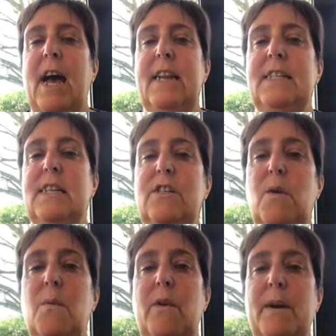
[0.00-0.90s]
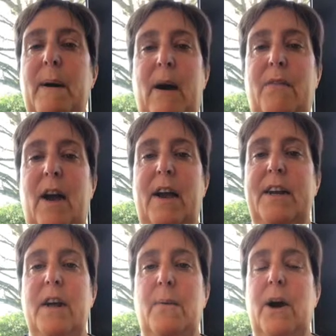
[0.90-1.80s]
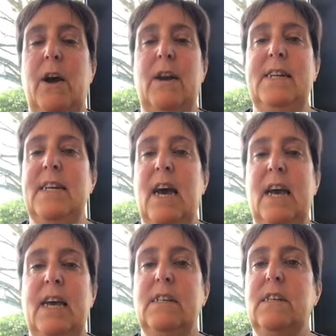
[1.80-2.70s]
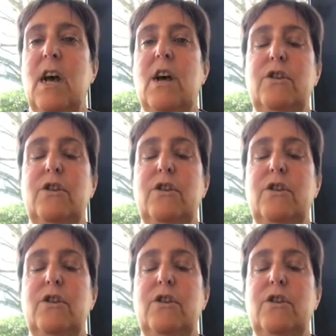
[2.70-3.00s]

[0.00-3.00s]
And he said, don't worry about that, you know, early days,